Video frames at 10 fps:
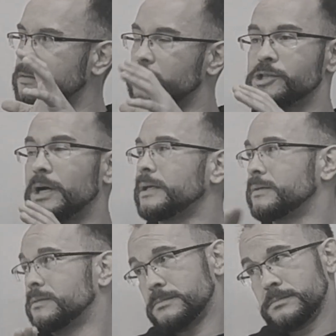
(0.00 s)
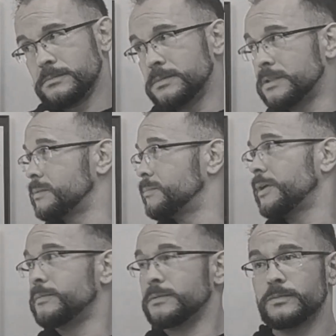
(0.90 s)
Look, Johnny, listen,
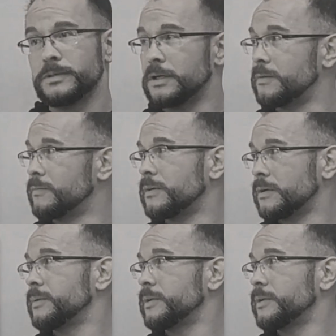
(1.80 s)
baby, we got to fucking